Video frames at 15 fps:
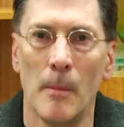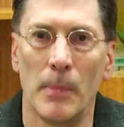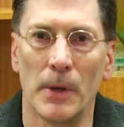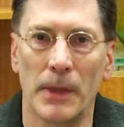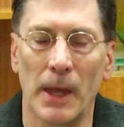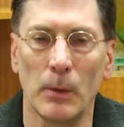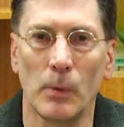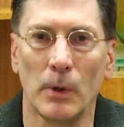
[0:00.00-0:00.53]
But
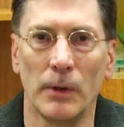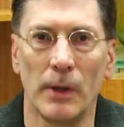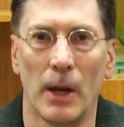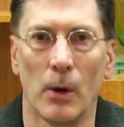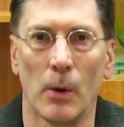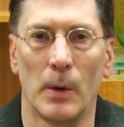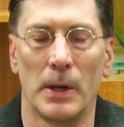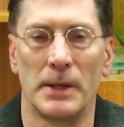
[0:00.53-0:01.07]
then we'll
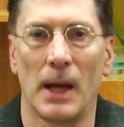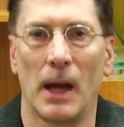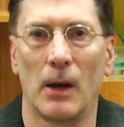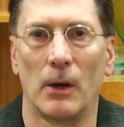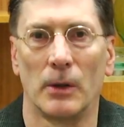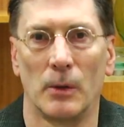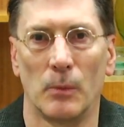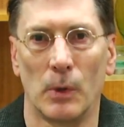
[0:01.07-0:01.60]
narrow it
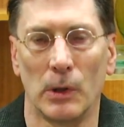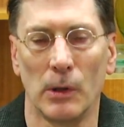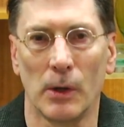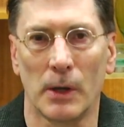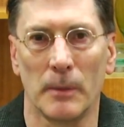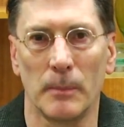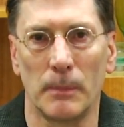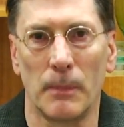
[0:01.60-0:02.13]
down and we'll
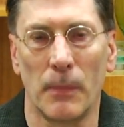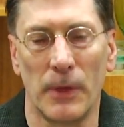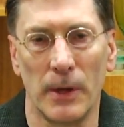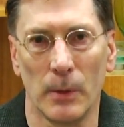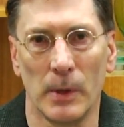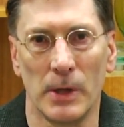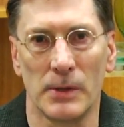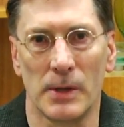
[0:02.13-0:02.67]
look at
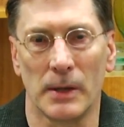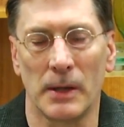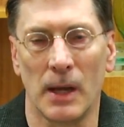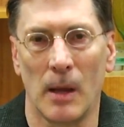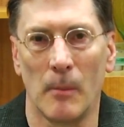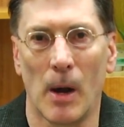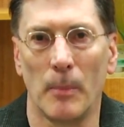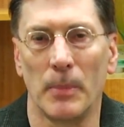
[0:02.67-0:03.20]
theories that
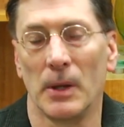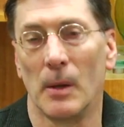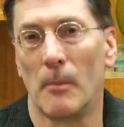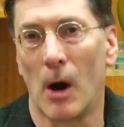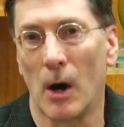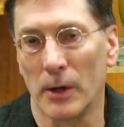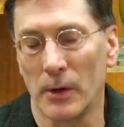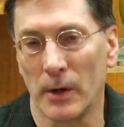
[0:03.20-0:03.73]
came up in the
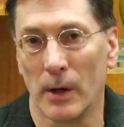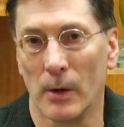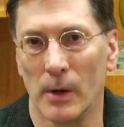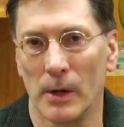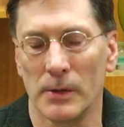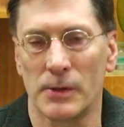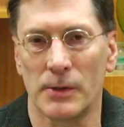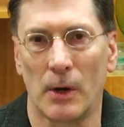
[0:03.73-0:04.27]
modern
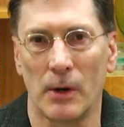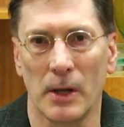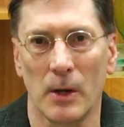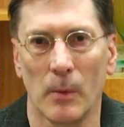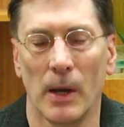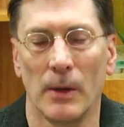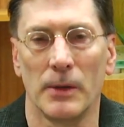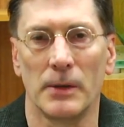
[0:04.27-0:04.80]
era, starting
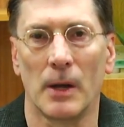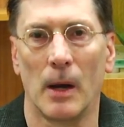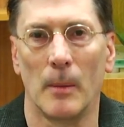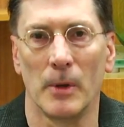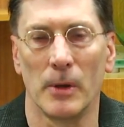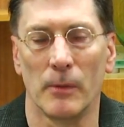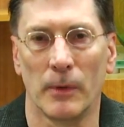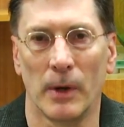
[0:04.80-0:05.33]
around the time
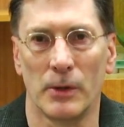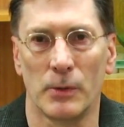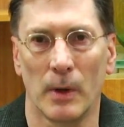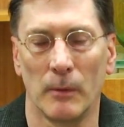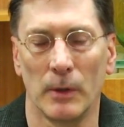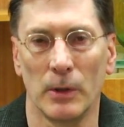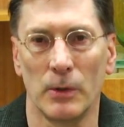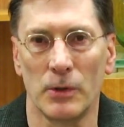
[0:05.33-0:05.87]
of the French
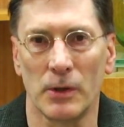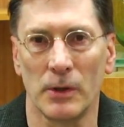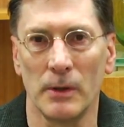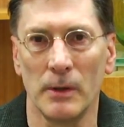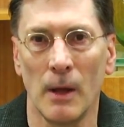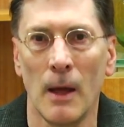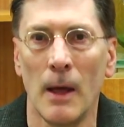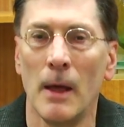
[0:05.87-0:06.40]

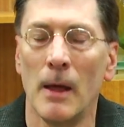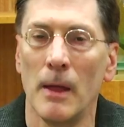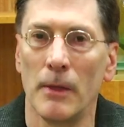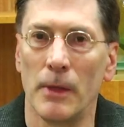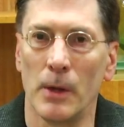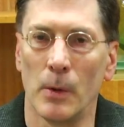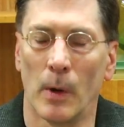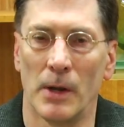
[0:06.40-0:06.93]
Revolution,
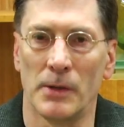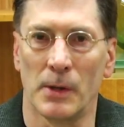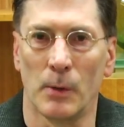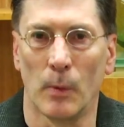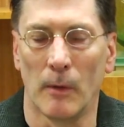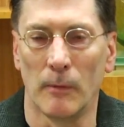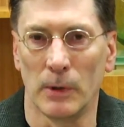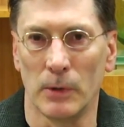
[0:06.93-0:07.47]
theorizing
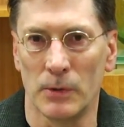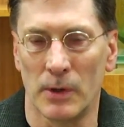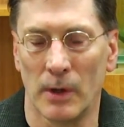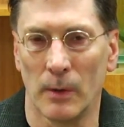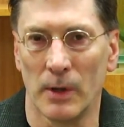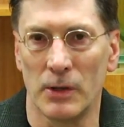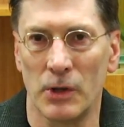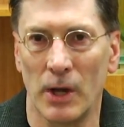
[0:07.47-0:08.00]

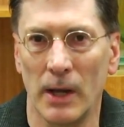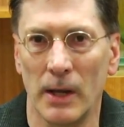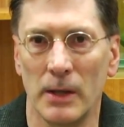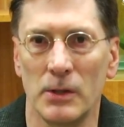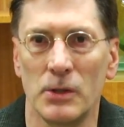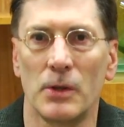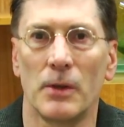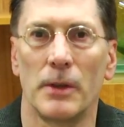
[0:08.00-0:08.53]
revolutionary
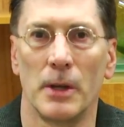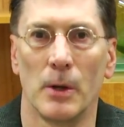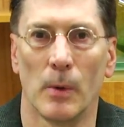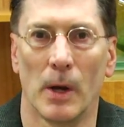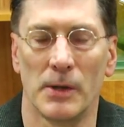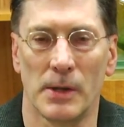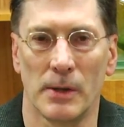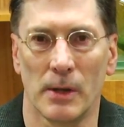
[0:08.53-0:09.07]
change,
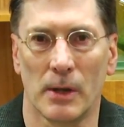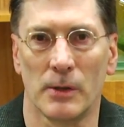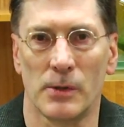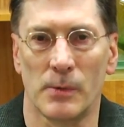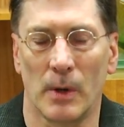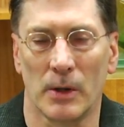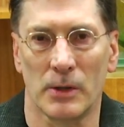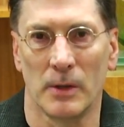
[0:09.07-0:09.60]
theorizing the
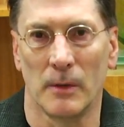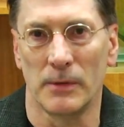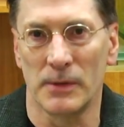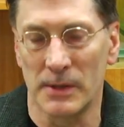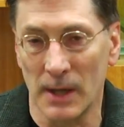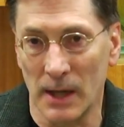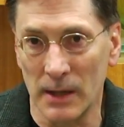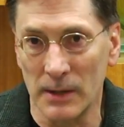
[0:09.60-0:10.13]
construction of
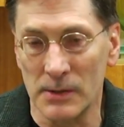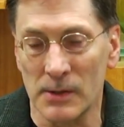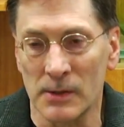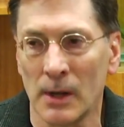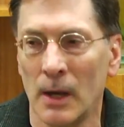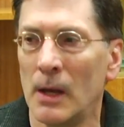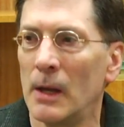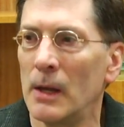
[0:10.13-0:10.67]
states,
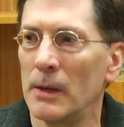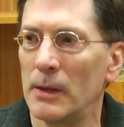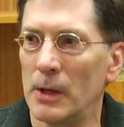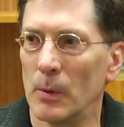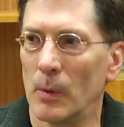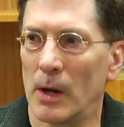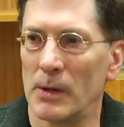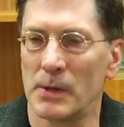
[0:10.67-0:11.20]

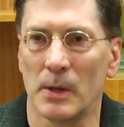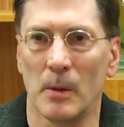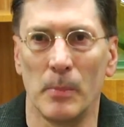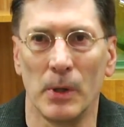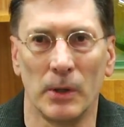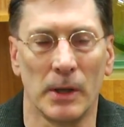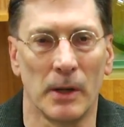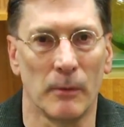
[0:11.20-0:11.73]
theorizing the
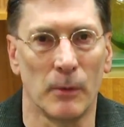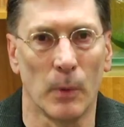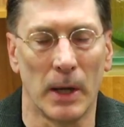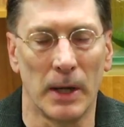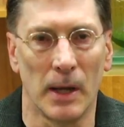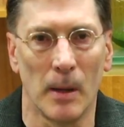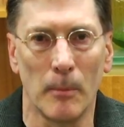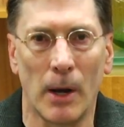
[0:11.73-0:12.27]
building of
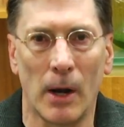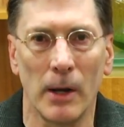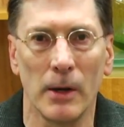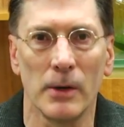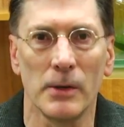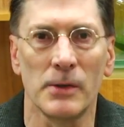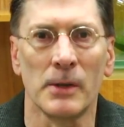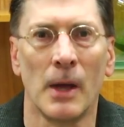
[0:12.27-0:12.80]
great
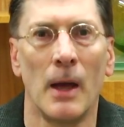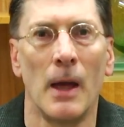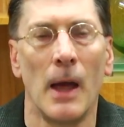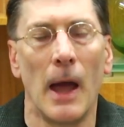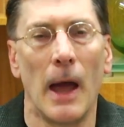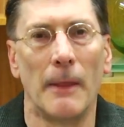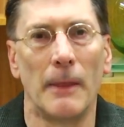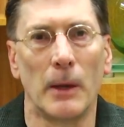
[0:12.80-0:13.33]
empires,
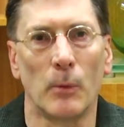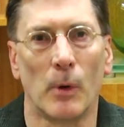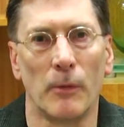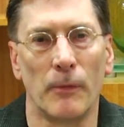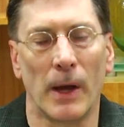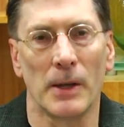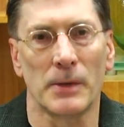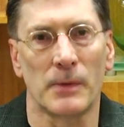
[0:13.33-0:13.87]
and then we'll
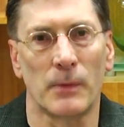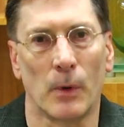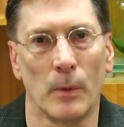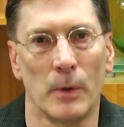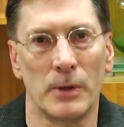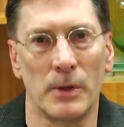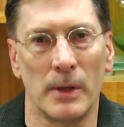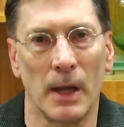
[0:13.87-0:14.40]
fast
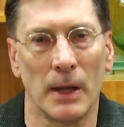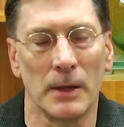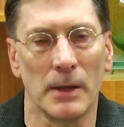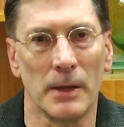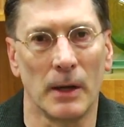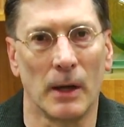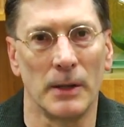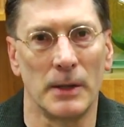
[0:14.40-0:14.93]
forward to the end of
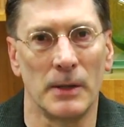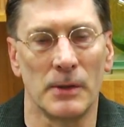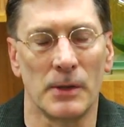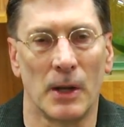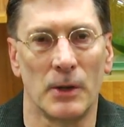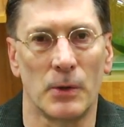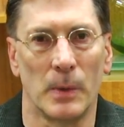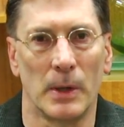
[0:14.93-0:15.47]
the 19th
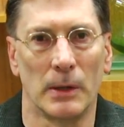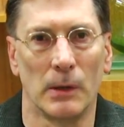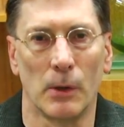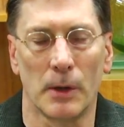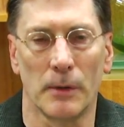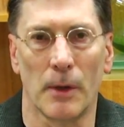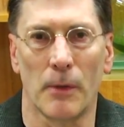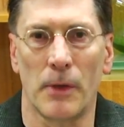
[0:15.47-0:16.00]
century and
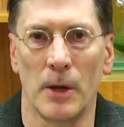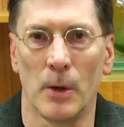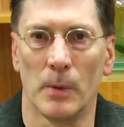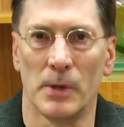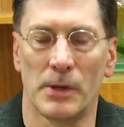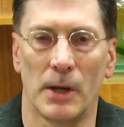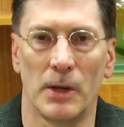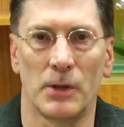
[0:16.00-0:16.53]
look at the
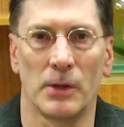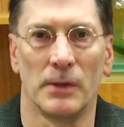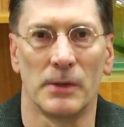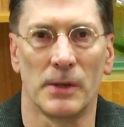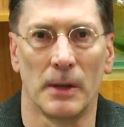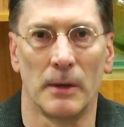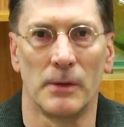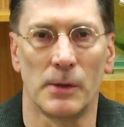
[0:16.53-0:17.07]

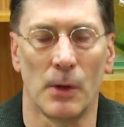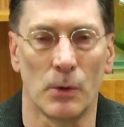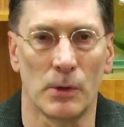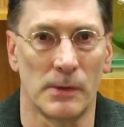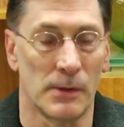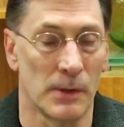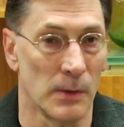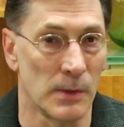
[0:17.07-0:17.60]
theorizations and
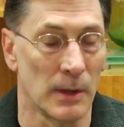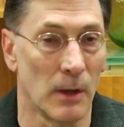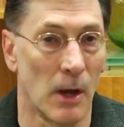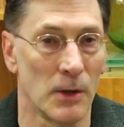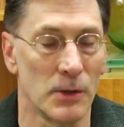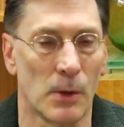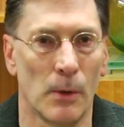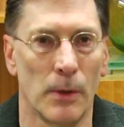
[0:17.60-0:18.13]

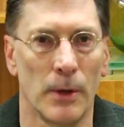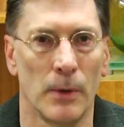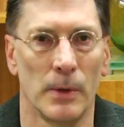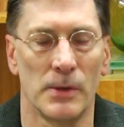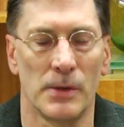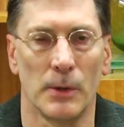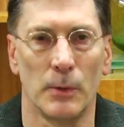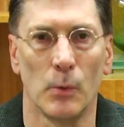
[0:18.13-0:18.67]
sociological
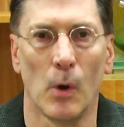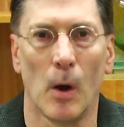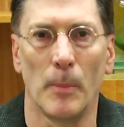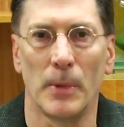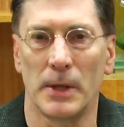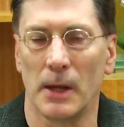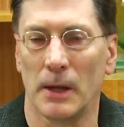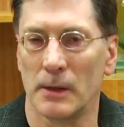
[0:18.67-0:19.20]
theories that grew up
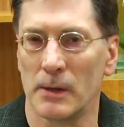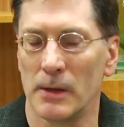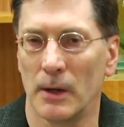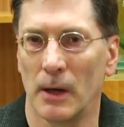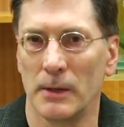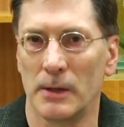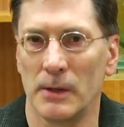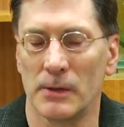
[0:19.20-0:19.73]
at the end of the
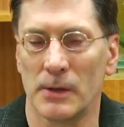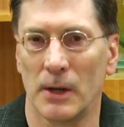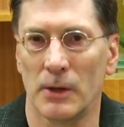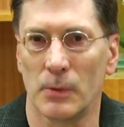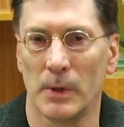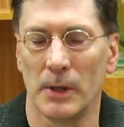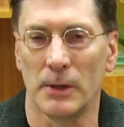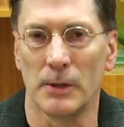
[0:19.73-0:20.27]
19th
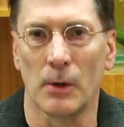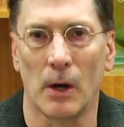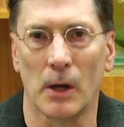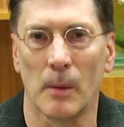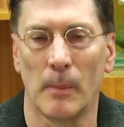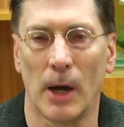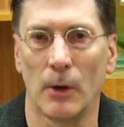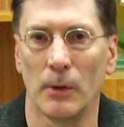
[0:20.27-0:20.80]
century to talk
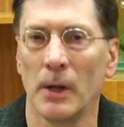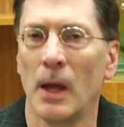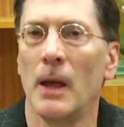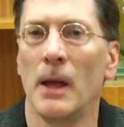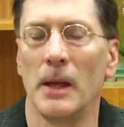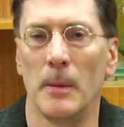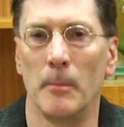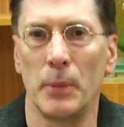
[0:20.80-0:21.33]
about
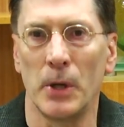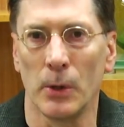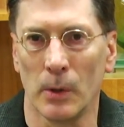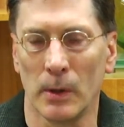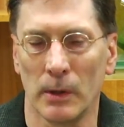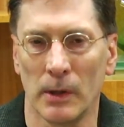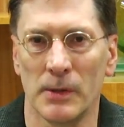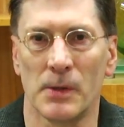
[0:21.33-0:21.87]

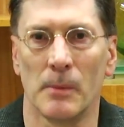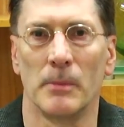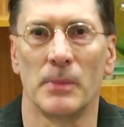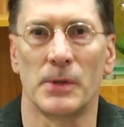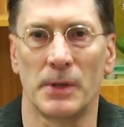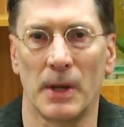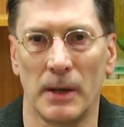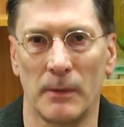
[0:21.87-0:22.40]
imperialism,
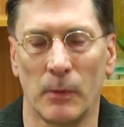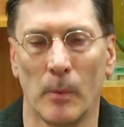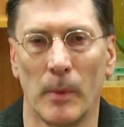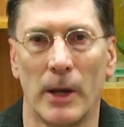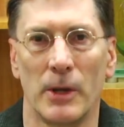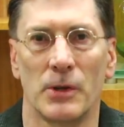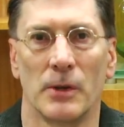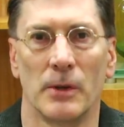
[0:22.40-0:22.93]
state
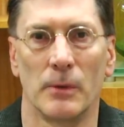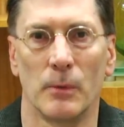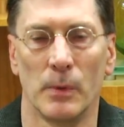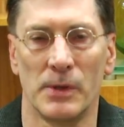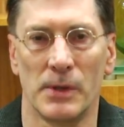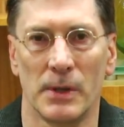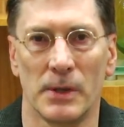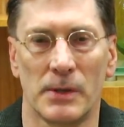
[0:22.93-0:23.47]
formation,
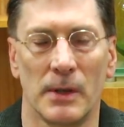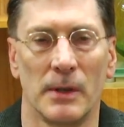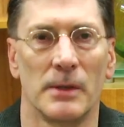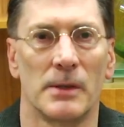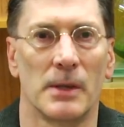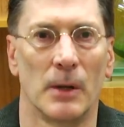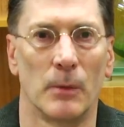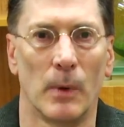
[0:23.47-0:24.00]

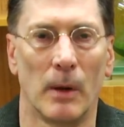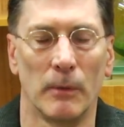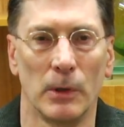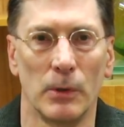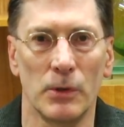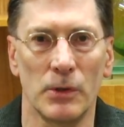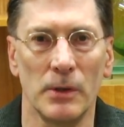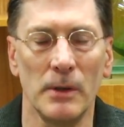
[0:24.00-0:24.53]
resistance, and
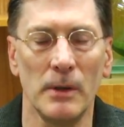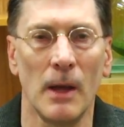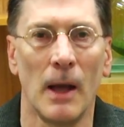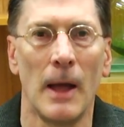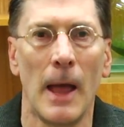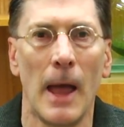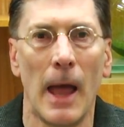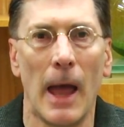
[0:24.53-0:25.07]
revolution.
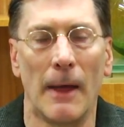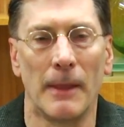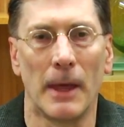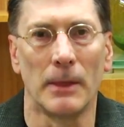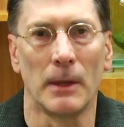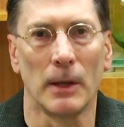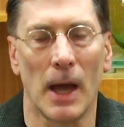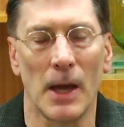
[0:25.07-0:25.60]
And
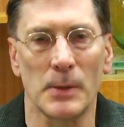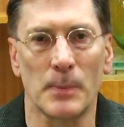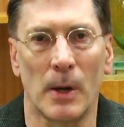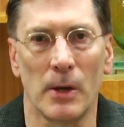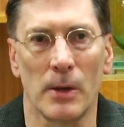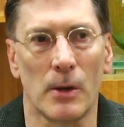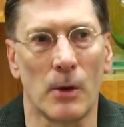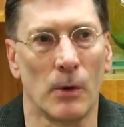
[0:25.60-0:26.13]
then the last
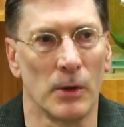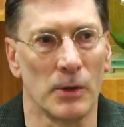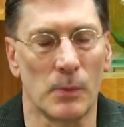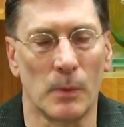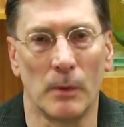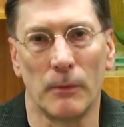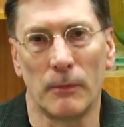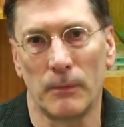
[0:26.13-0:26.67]
part of the course
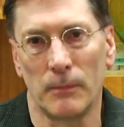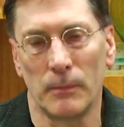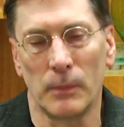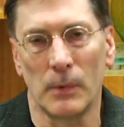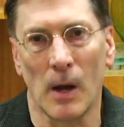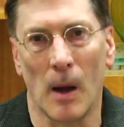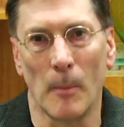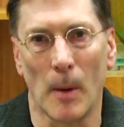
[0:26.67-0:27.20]
will
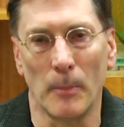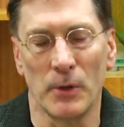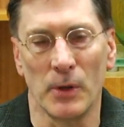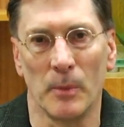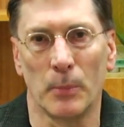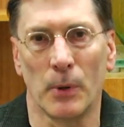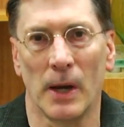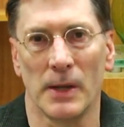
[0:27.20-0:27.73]
come up to
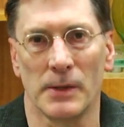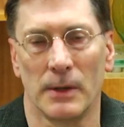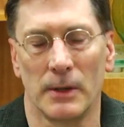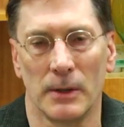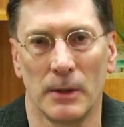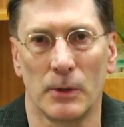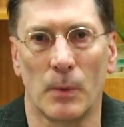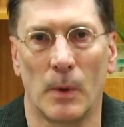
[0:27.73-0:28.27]
the present
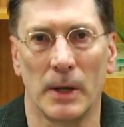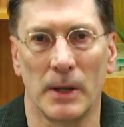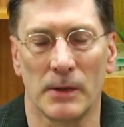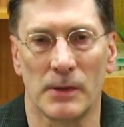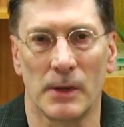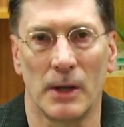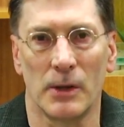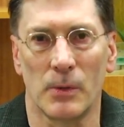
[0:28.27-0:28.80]
in the 20th
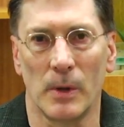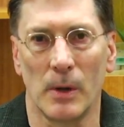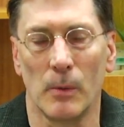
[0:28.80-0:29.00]
century.